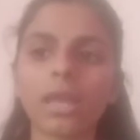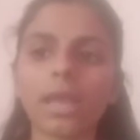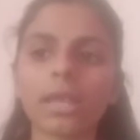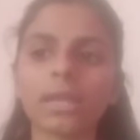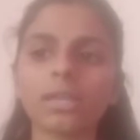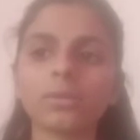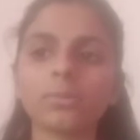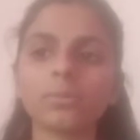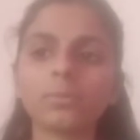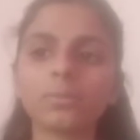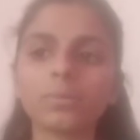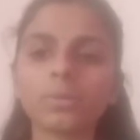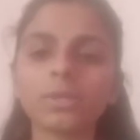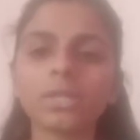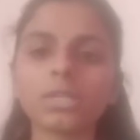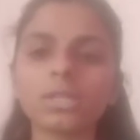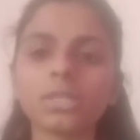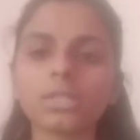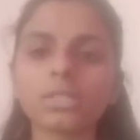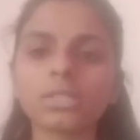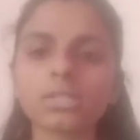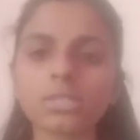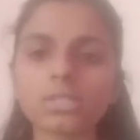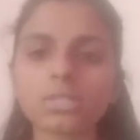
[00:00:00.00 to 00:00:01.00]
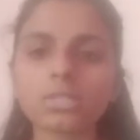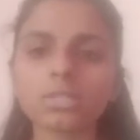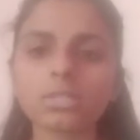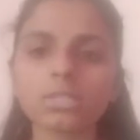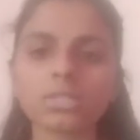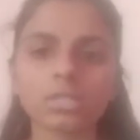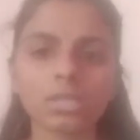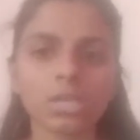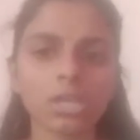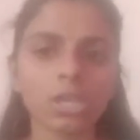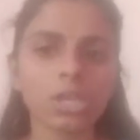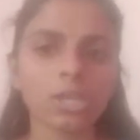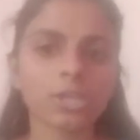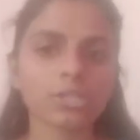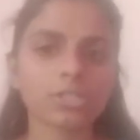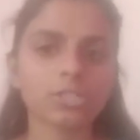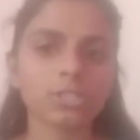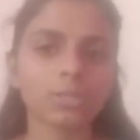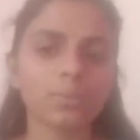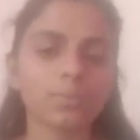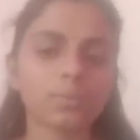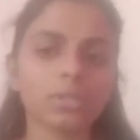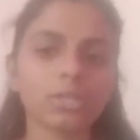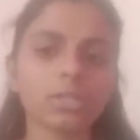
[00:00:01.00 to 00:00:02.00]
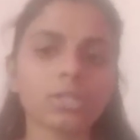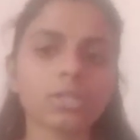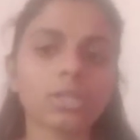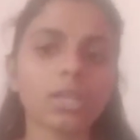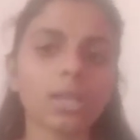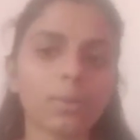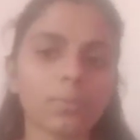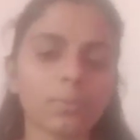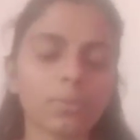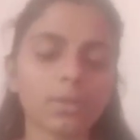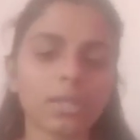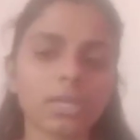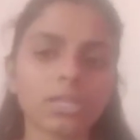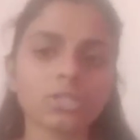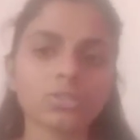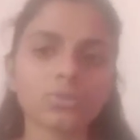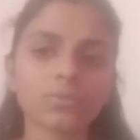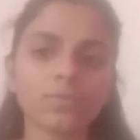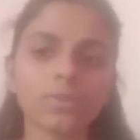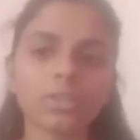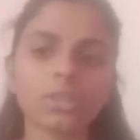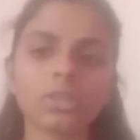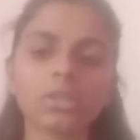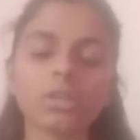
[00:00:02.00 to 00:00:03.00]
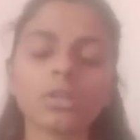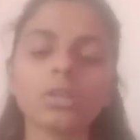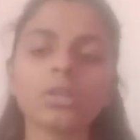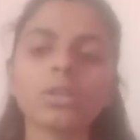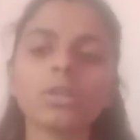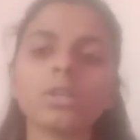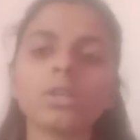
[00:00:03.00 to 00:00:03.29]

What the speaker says: and B it is shipped in compliance with the